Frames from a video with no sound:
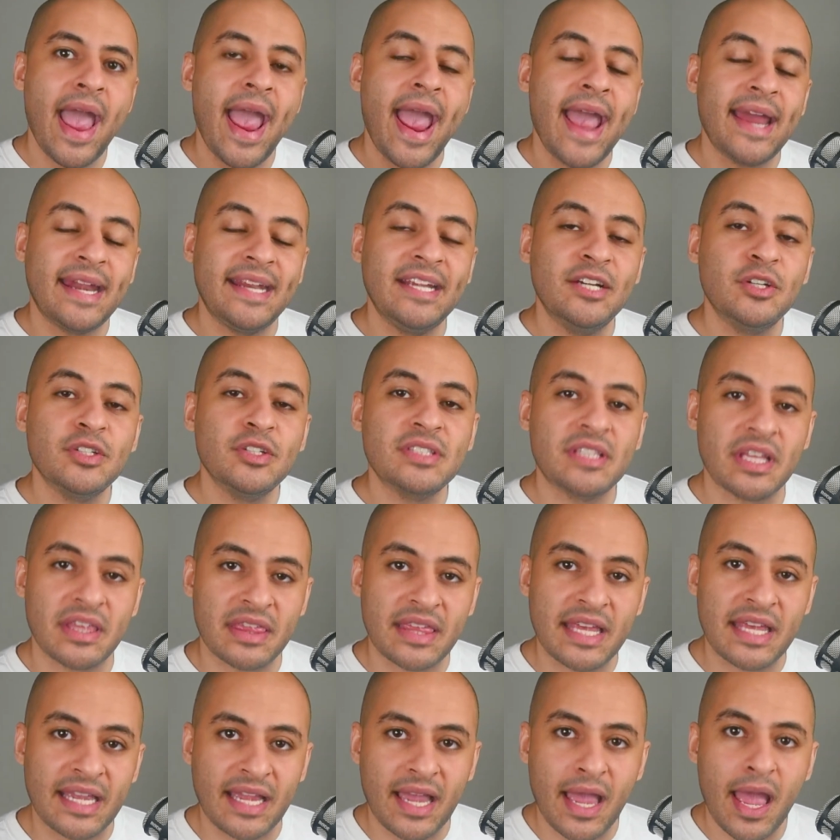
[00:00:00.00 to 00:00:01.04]
And here's the
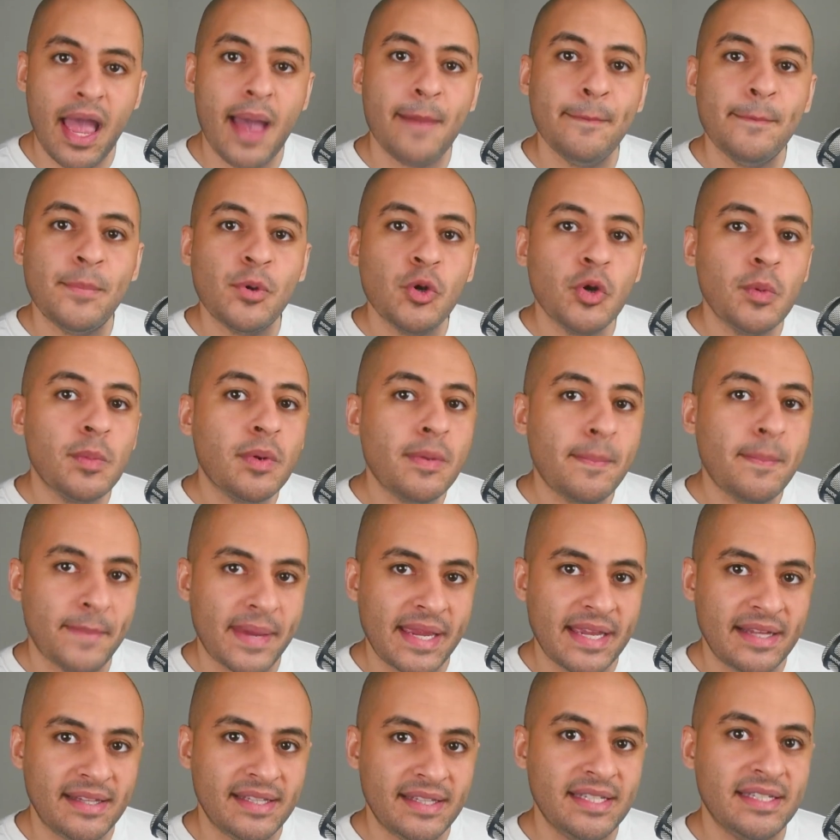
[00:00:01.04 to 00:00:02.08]
thing, Boomer
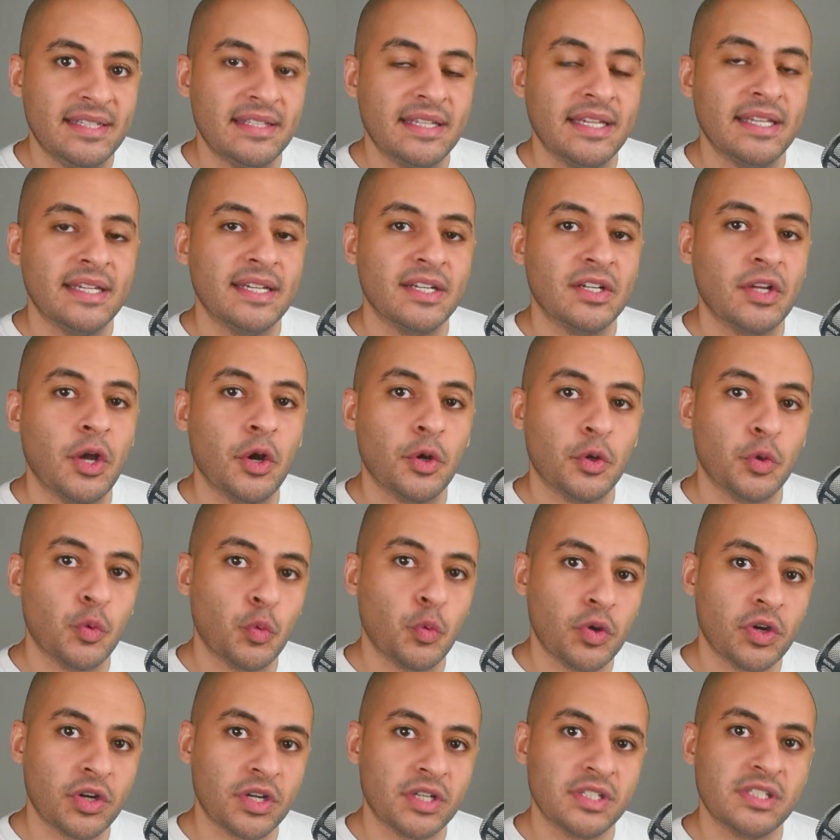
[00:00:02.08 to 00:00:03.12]
Bailey didn't go to
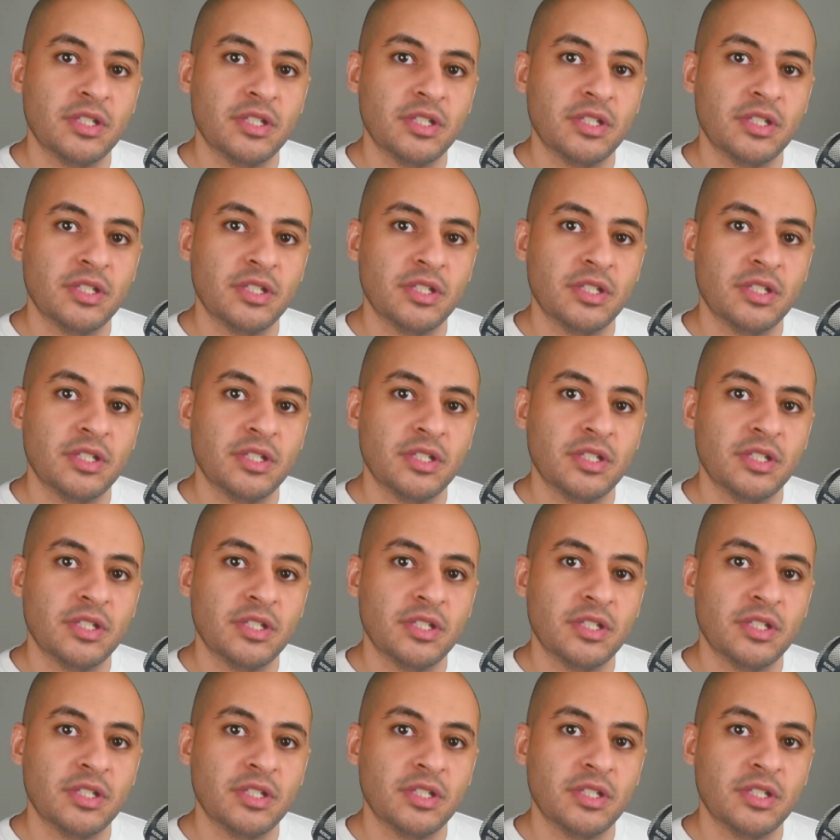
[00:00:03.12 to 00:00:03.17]
work.